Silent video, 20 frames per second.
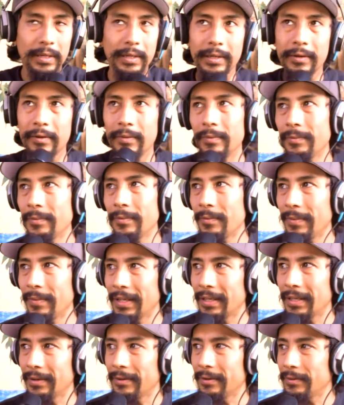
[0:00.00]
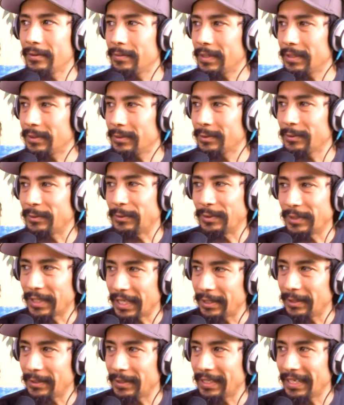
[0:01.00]
¿Cómo no me quedé con los brazos
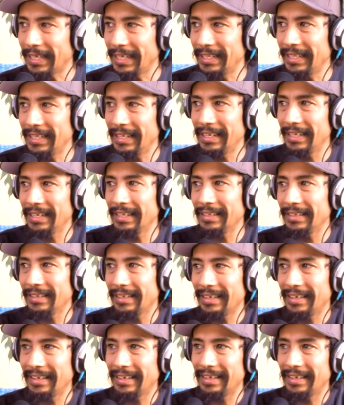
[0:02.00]
cruzados? I didn't